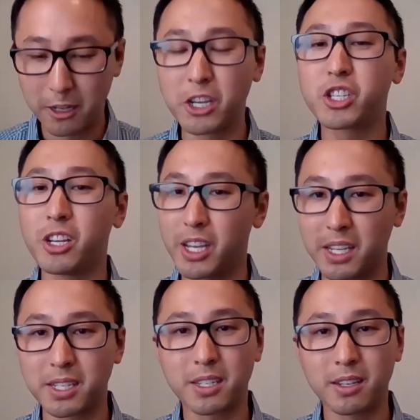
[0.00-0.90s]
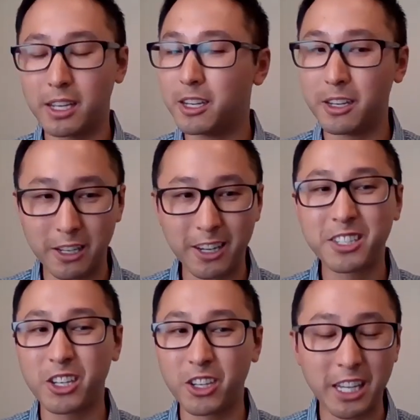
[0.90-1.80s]
a
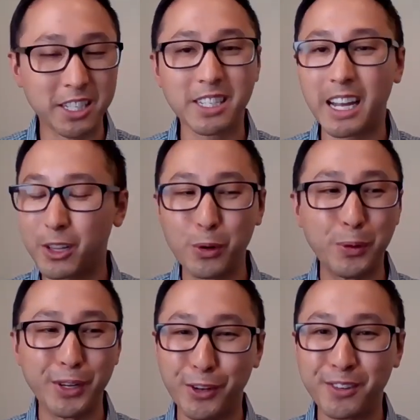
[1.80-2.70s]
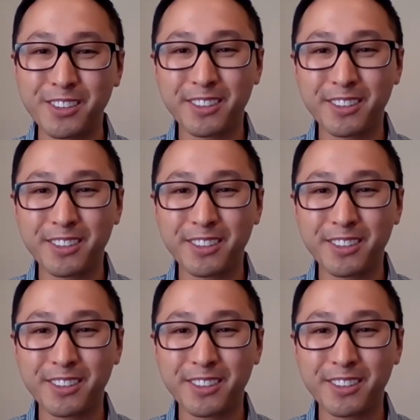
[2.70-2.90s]
nutshell, that's exactly what we do.